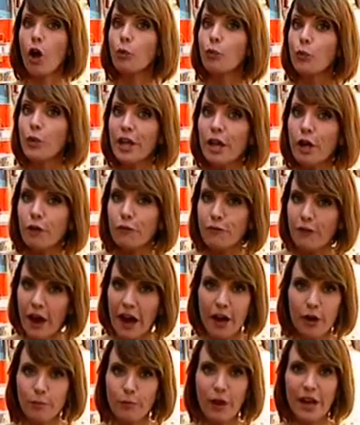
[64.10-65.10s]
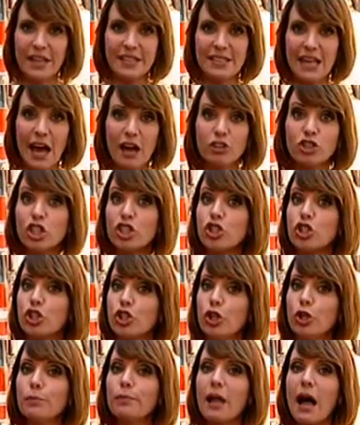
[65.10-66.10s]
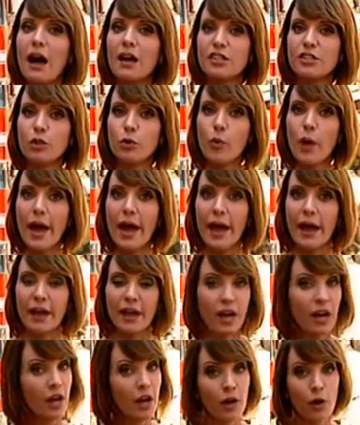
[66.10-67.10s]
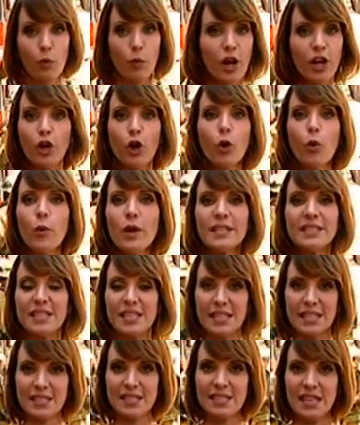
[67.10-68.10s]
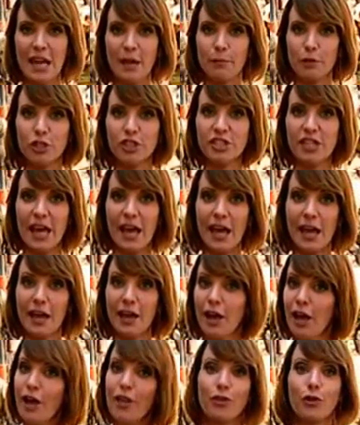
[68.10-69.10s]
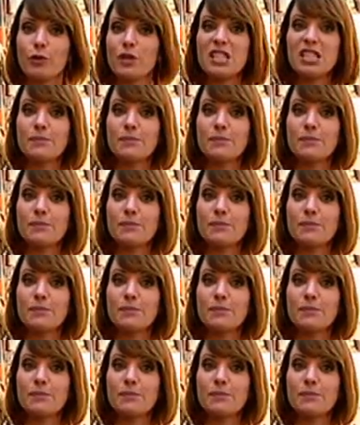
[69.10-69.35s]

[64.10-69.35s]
a real fire breaks out just two blocks away. What a coincidence, neighbors say. The